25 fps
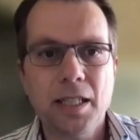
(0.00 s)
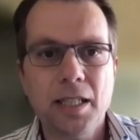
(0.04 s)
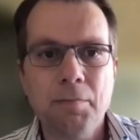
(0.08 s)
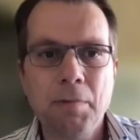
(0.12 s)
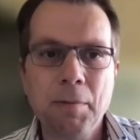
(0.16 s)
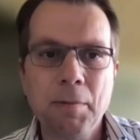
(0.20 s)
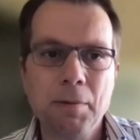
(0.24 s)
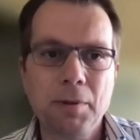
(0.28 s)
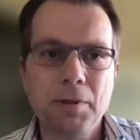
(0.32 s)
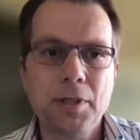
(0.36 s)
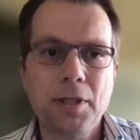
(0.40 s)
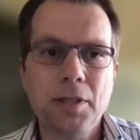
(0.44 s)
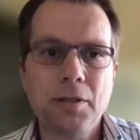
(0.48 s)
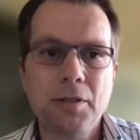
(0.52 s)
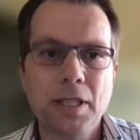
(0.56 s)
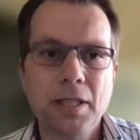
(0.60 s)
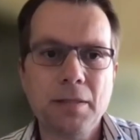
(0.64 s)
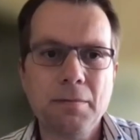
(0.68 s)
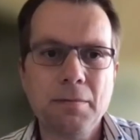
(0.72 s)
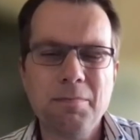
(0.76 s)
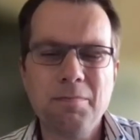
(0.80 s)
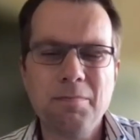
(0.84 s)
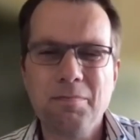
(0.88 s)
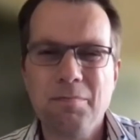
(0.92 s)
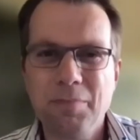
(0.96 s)
people know that
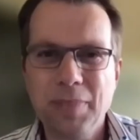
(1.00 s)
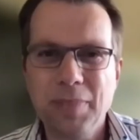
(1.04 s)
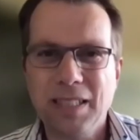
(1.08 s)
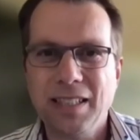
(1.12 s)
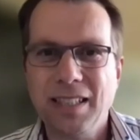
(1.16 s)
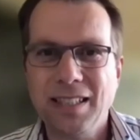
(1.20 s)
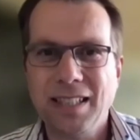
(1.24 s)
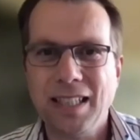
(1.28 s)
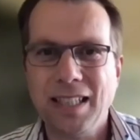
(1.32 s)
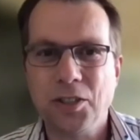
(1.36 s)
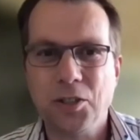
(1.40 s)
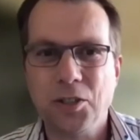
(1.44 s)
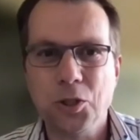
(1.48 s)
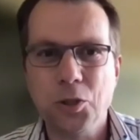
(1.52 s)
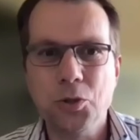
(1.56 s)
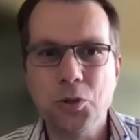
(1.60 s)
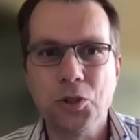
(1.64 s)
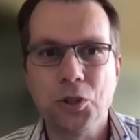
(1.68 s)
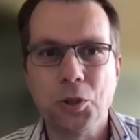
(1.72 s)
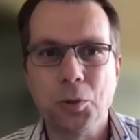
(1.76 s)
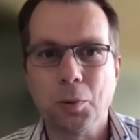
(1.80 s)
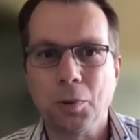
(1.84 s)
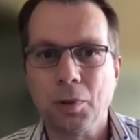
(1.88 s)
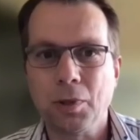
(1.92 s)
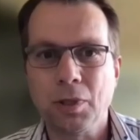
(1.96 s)
business as
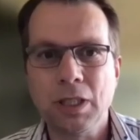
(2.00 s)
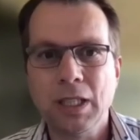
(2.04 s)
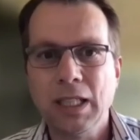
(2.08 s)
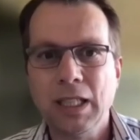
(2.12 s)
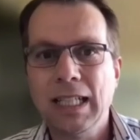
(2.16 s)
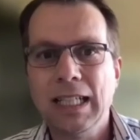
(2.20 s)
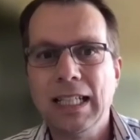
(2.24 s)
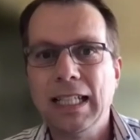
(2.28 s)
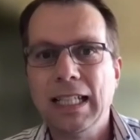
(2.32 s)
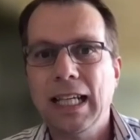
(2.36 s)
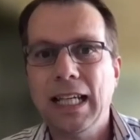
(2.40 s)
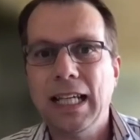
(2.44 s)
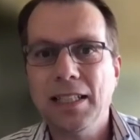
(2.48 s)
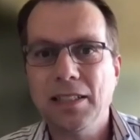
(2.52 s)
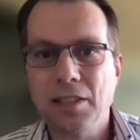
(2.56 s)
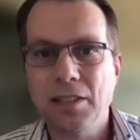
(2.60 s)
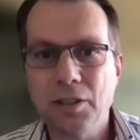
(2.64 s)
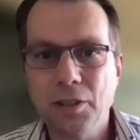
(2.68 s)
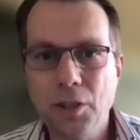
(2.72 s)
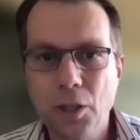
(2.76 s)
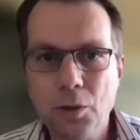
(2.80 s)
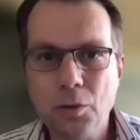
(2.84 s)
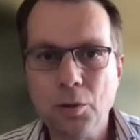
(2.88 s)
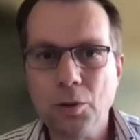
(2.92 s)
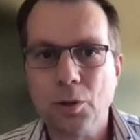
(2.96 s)
usual is
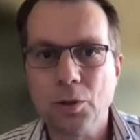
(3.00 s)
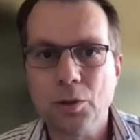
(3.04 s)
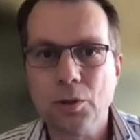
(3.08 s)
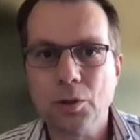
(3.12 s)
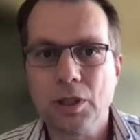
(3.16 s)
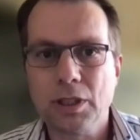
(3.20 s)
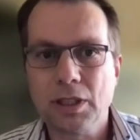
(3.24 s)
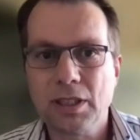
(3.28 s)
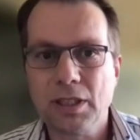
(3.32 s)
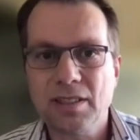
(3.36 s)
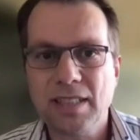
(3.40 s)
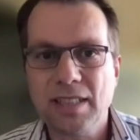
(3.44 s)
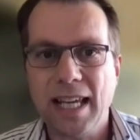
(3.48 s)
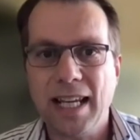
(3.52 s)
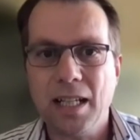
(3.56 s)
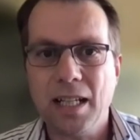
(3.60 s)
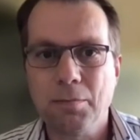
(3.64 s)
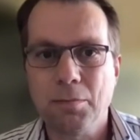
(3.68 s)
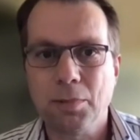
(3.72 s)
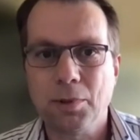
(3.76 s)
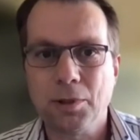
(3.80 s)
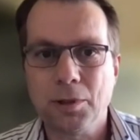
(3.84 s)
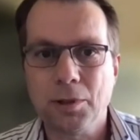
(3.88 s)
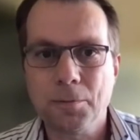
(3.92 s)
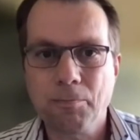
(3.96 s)
no longer
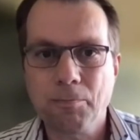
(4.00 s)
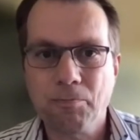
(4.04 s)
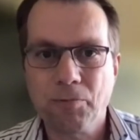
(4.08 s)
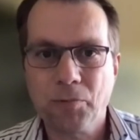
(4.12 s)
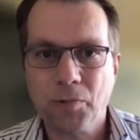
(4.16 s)
tenable.